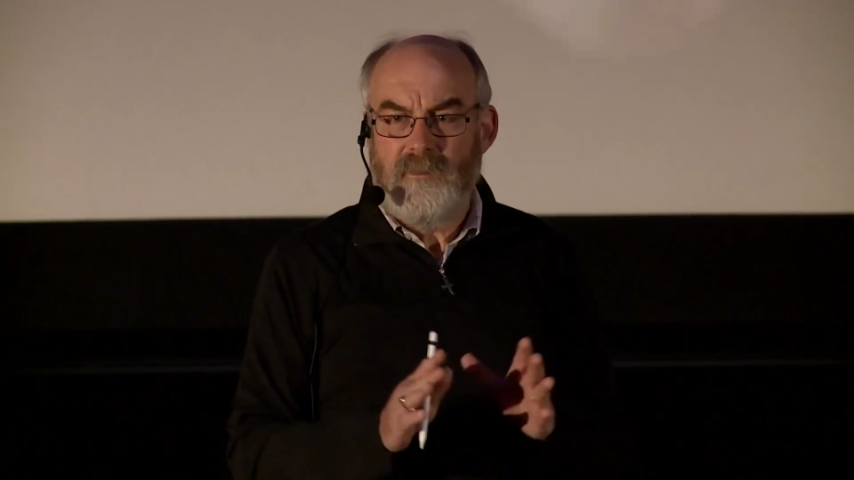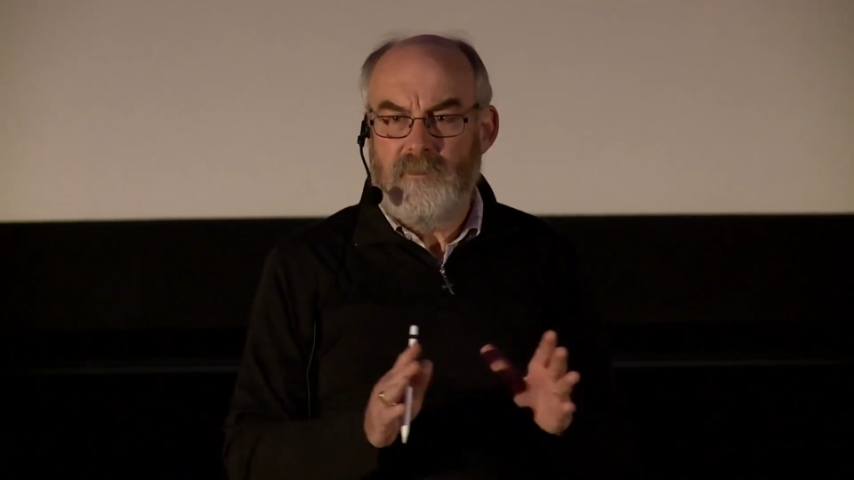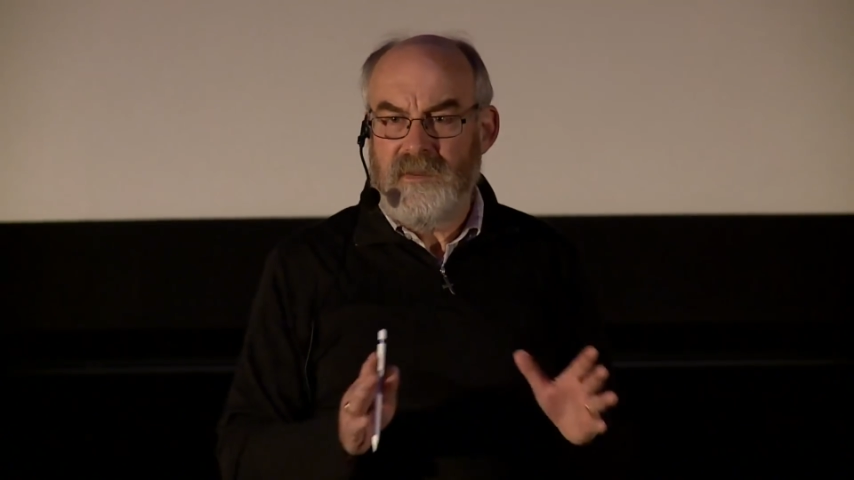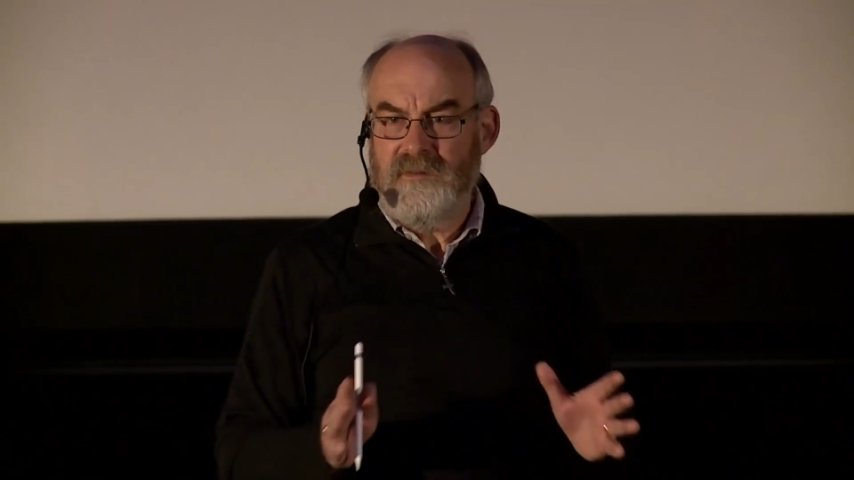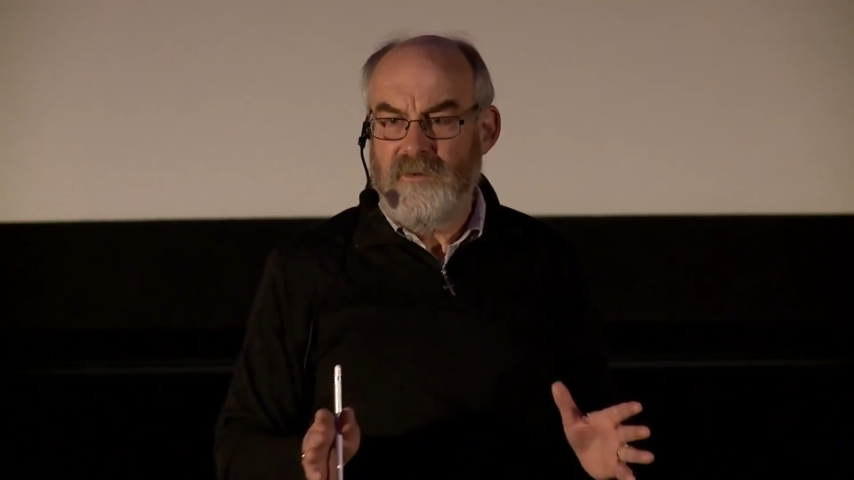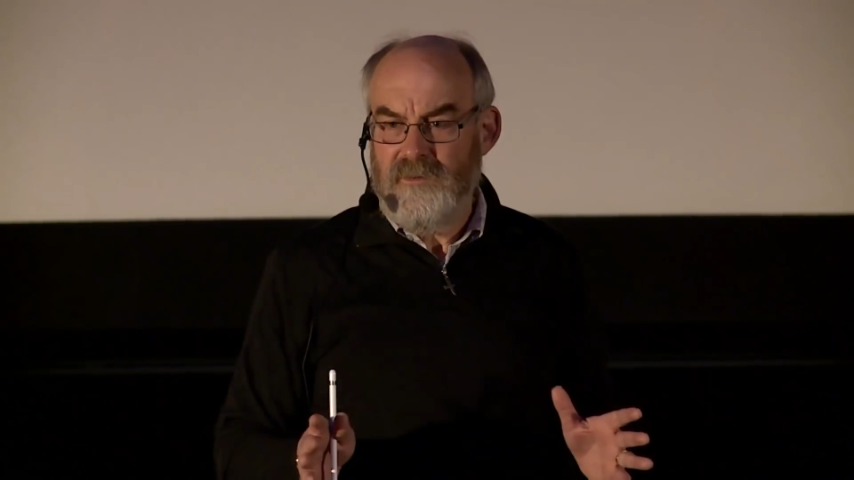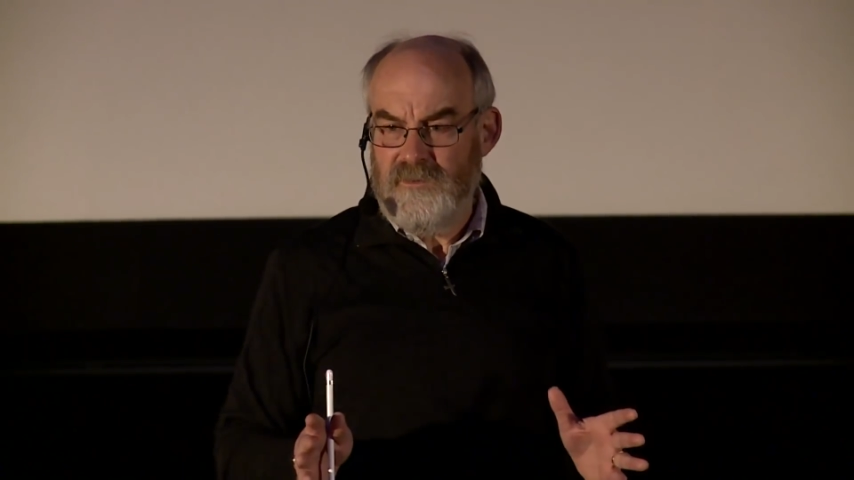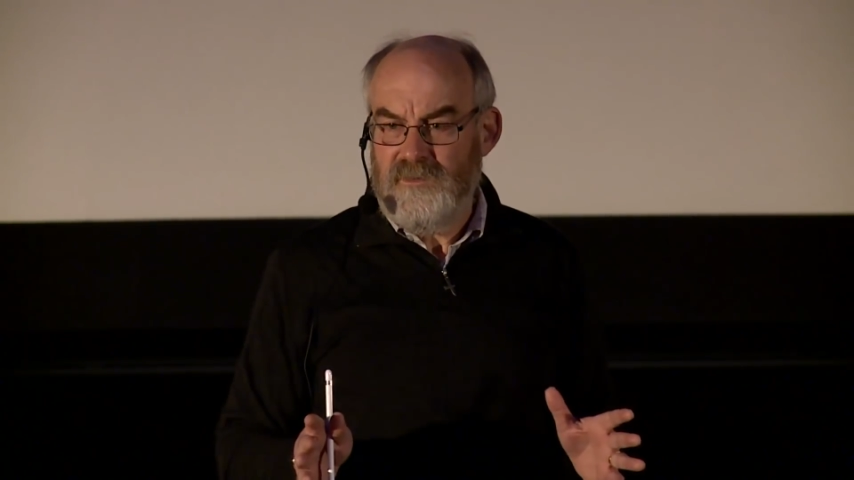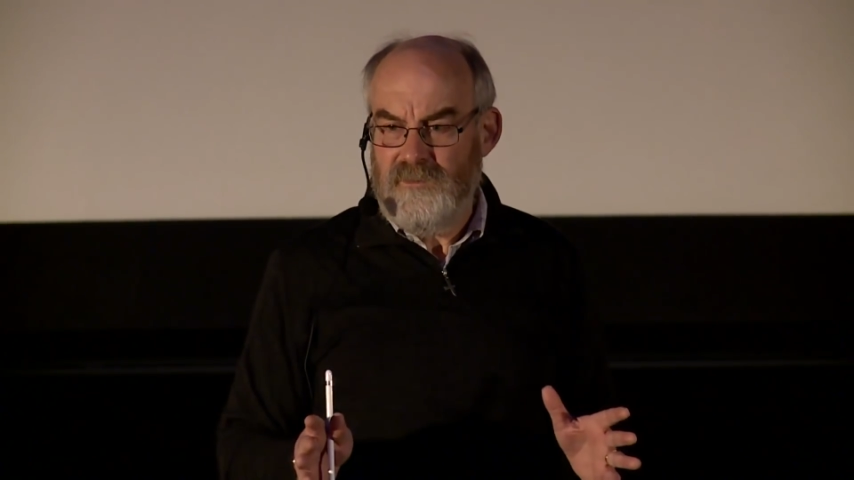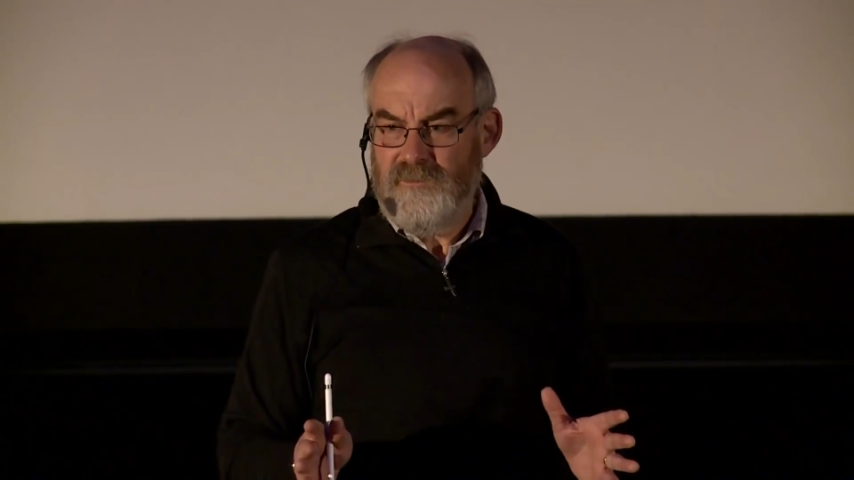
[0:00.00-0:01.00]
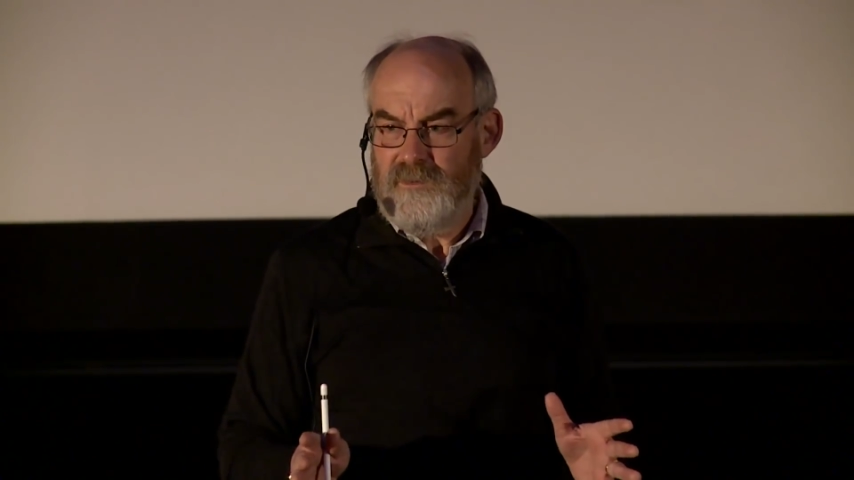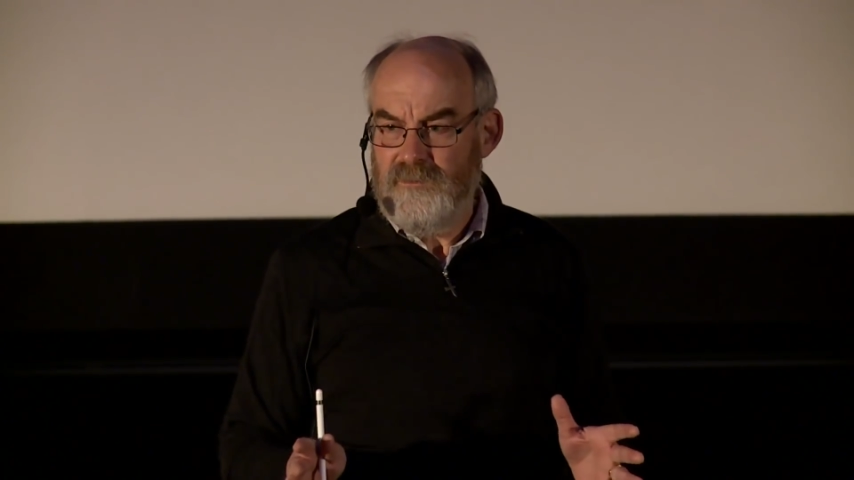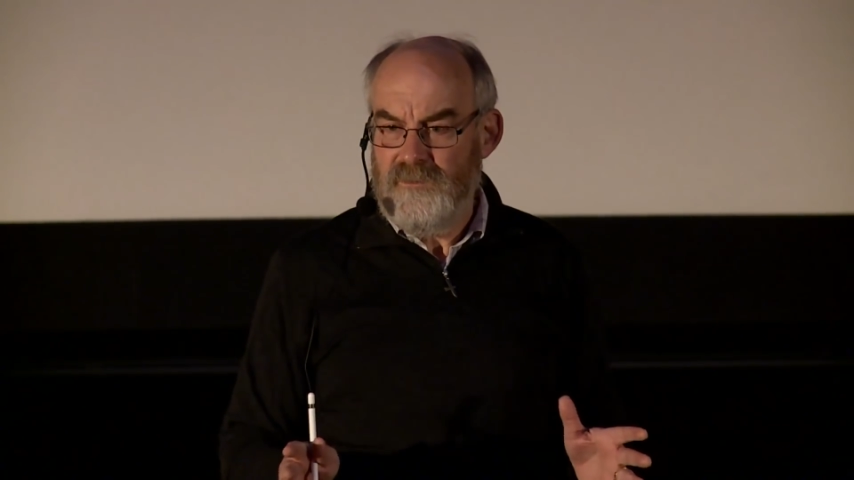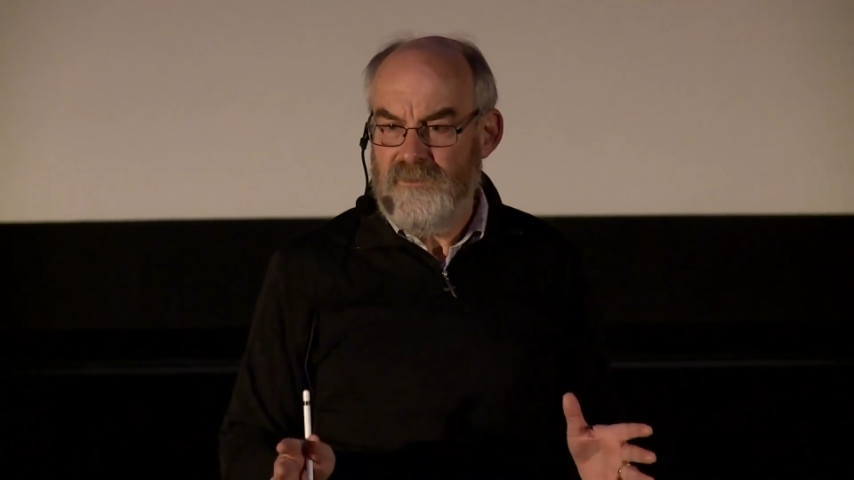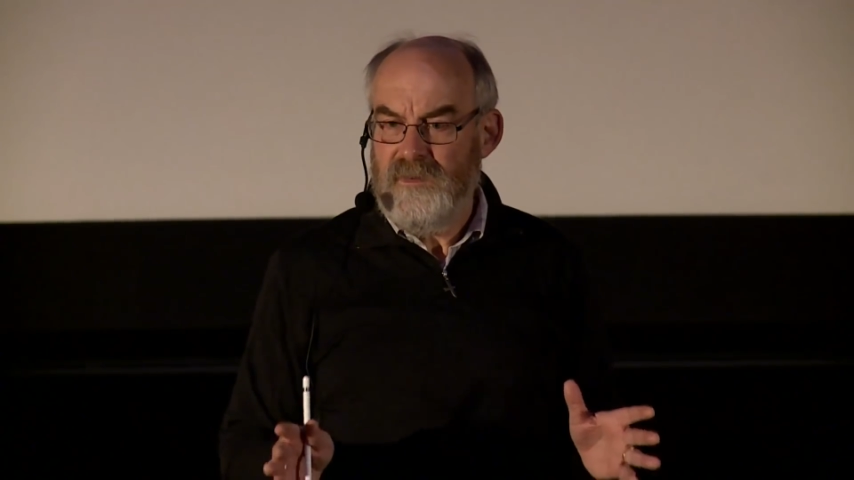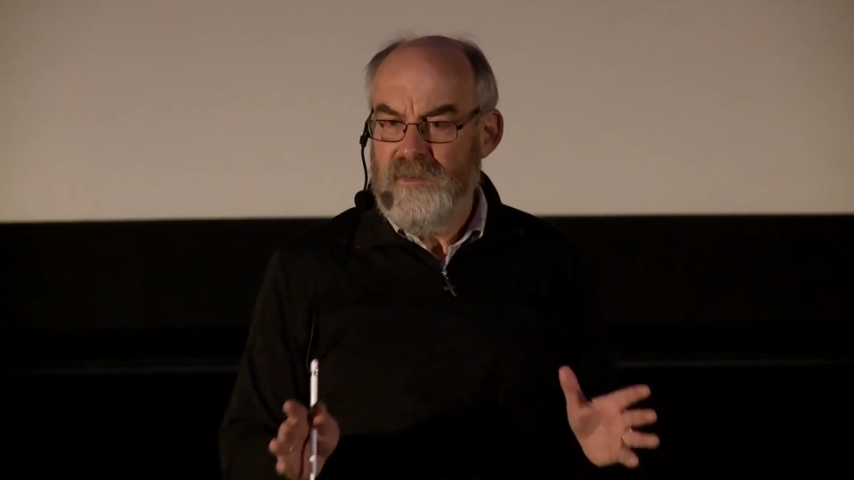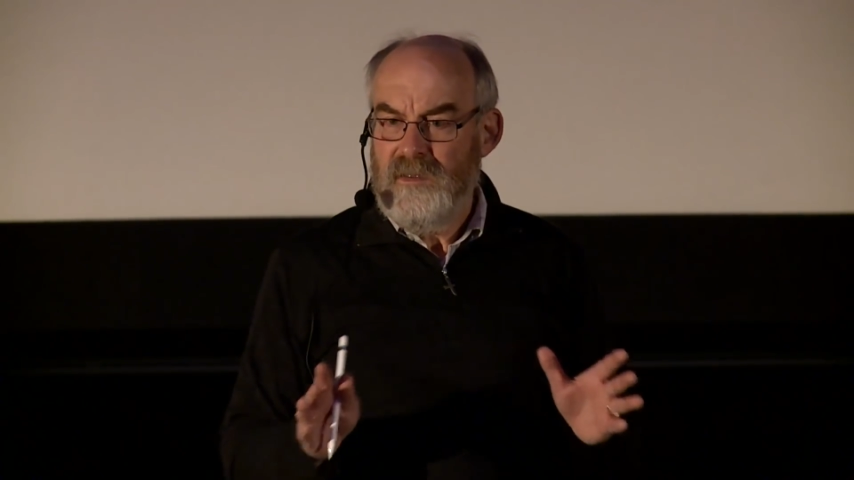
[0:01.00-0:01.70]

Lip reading: and minority views